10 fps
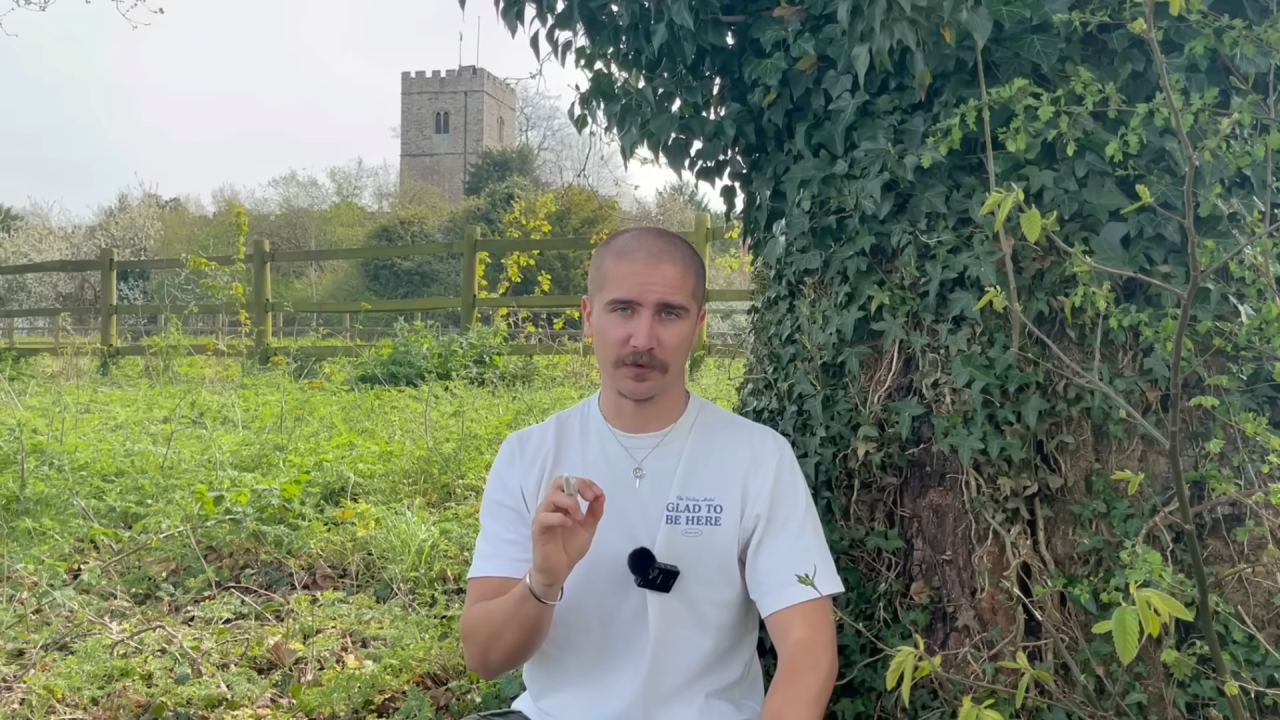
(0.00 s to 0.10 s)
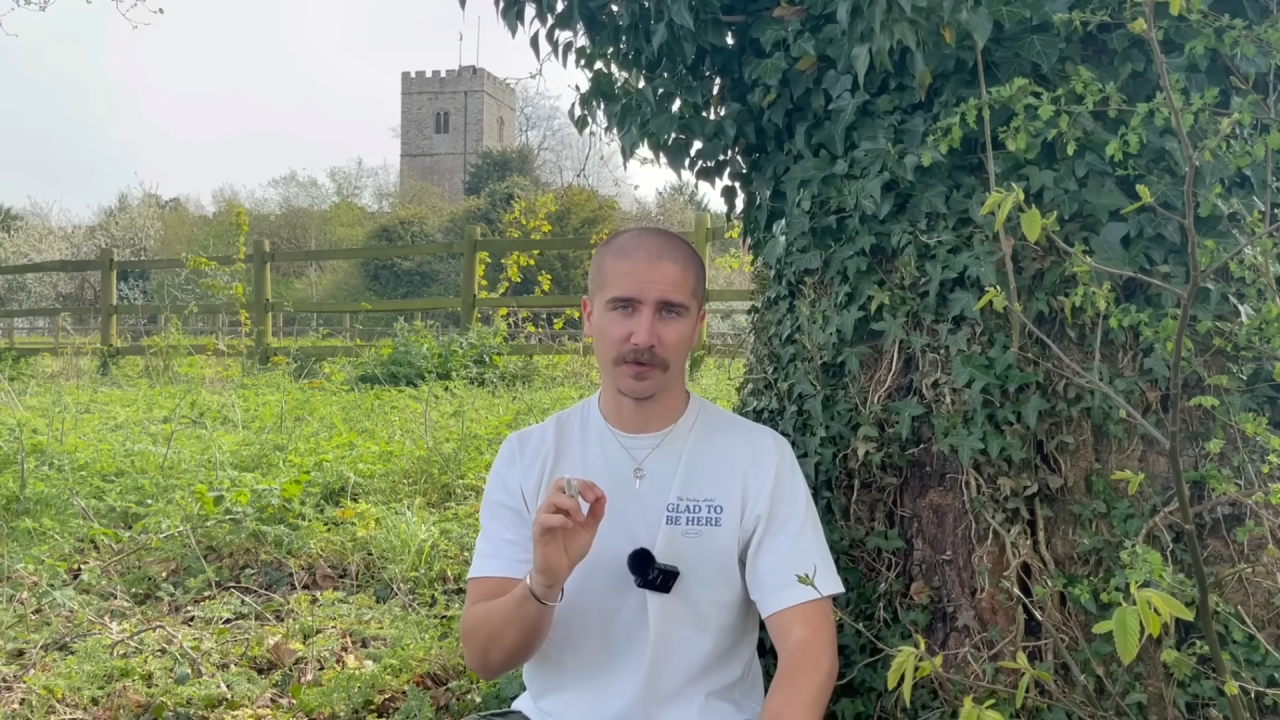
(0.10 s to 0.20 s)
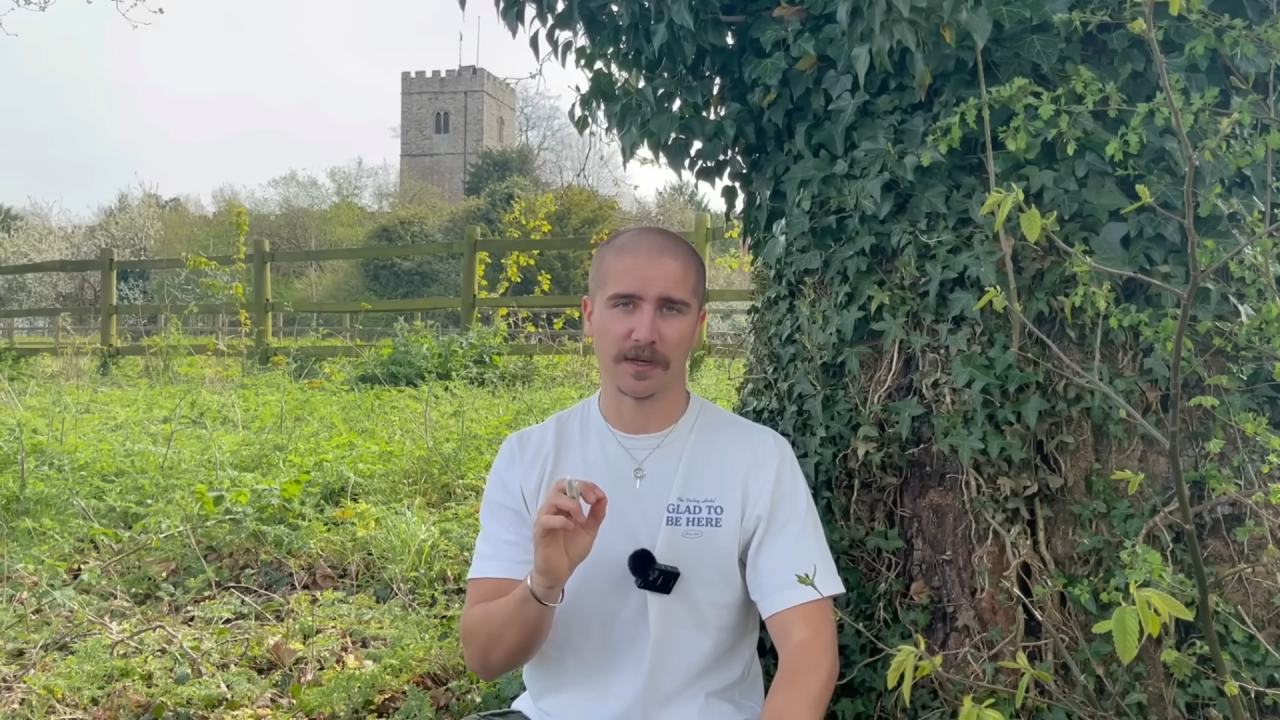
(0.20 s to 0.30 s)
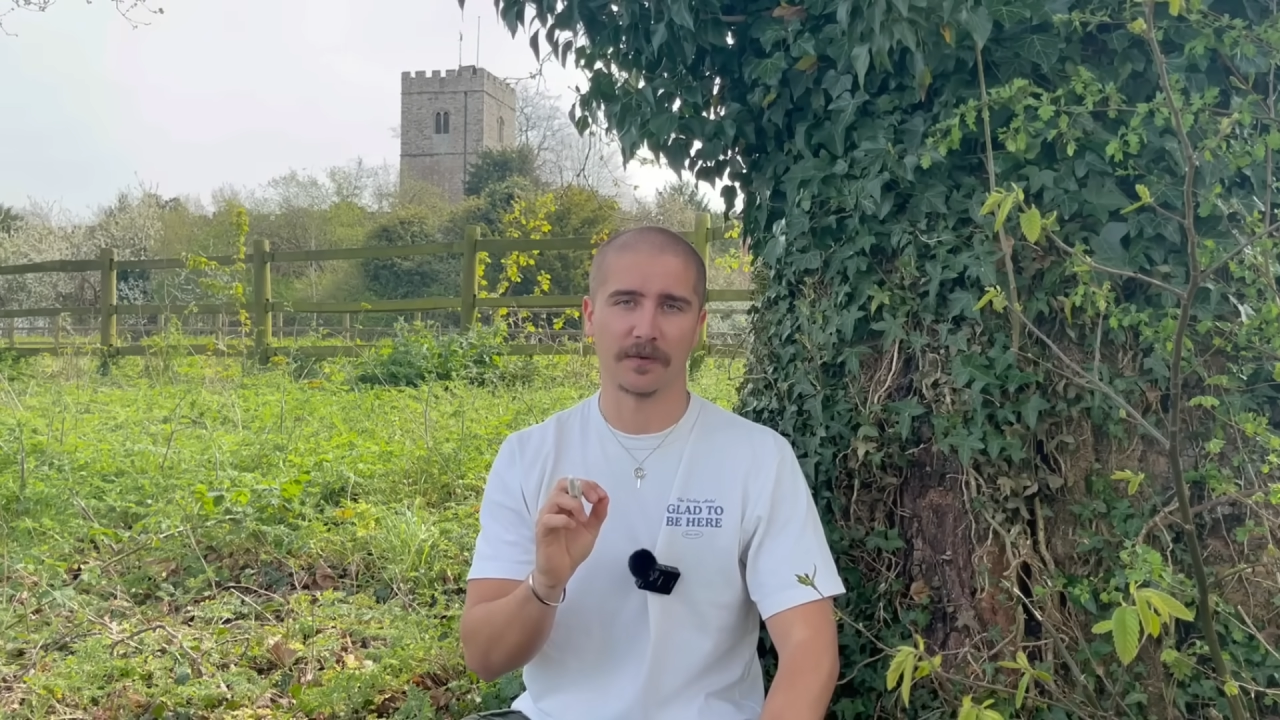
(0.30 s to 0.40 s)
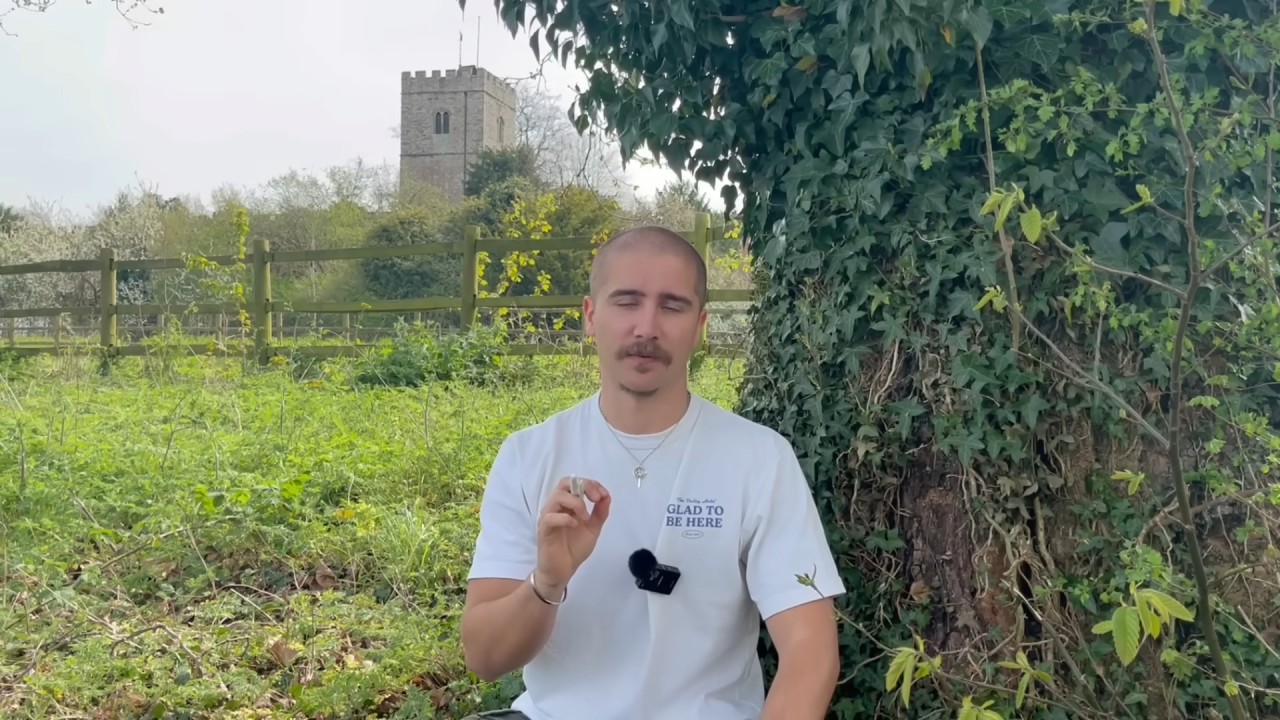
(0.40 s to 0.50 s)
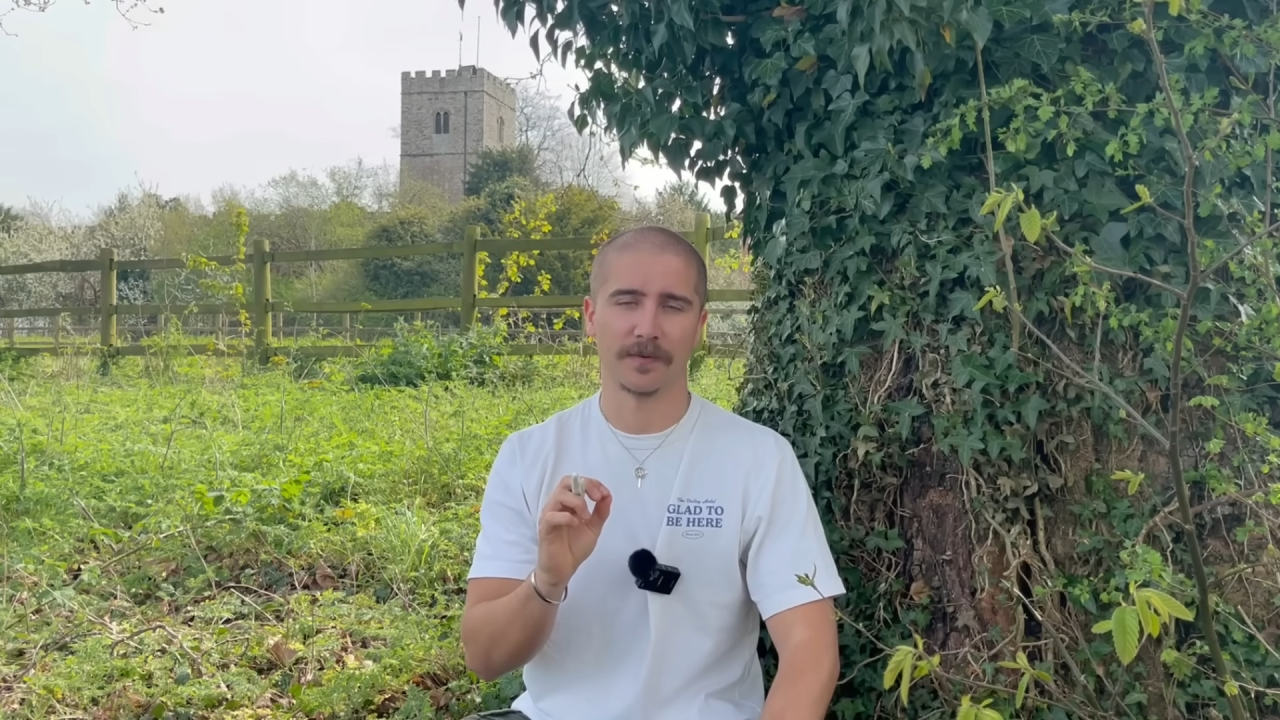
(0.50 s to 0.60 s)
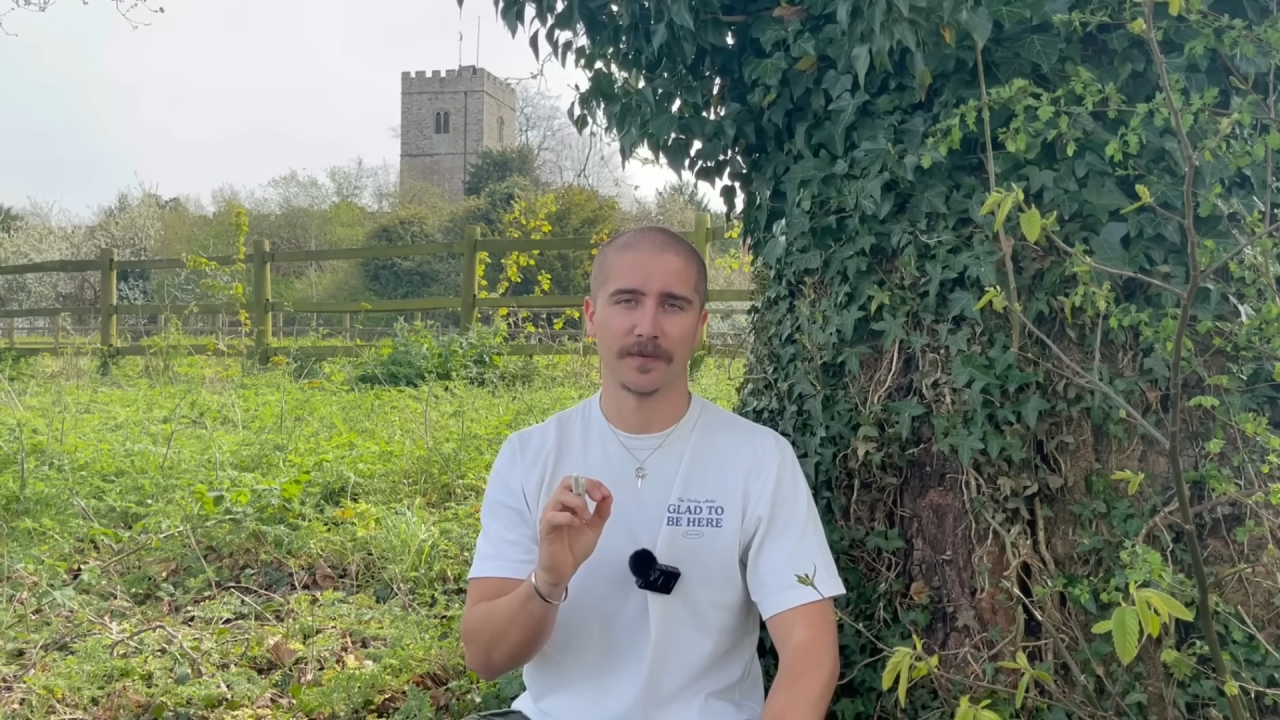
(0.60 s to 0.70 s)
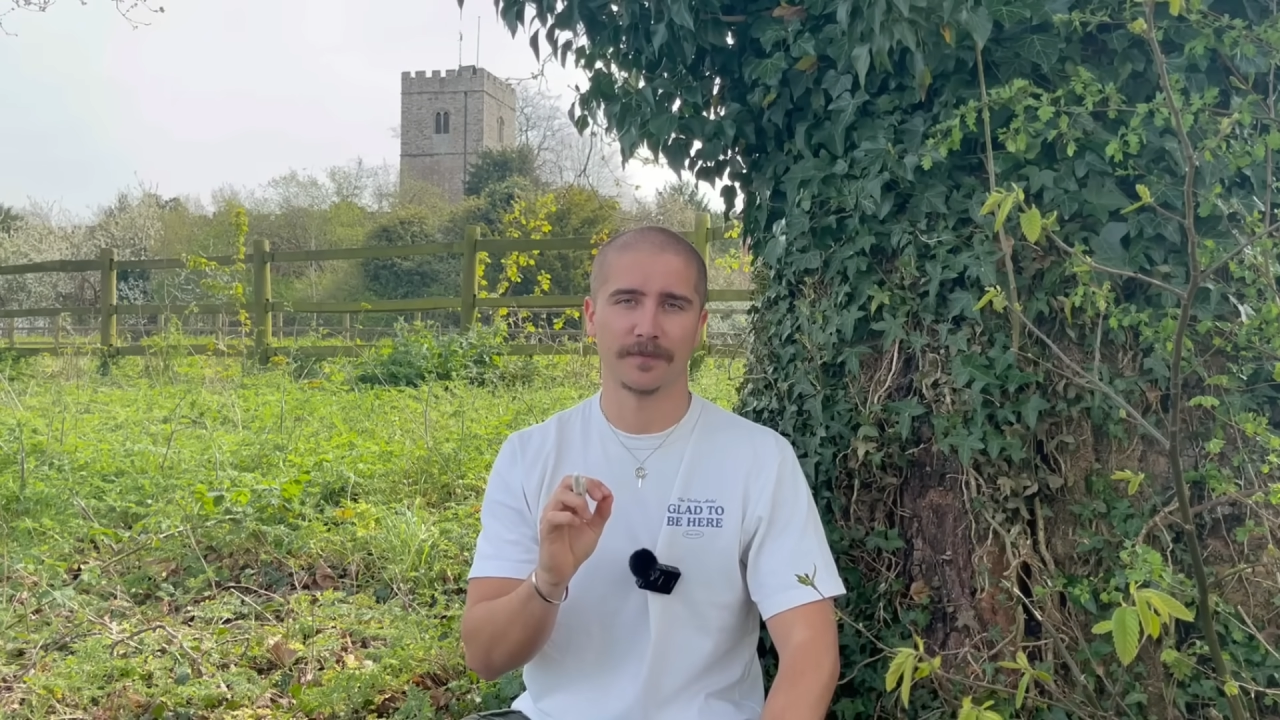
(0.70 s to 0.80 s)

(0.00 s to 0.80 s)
yourself.